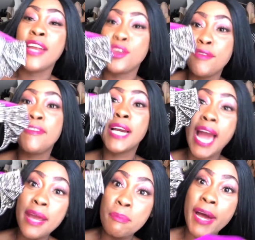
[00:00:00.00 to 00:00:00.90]
you
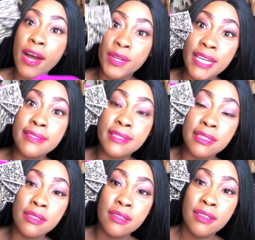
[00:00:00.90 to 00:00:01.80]
forgot about
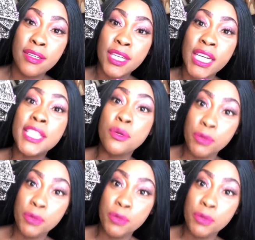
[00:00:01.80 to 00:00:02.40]
it, you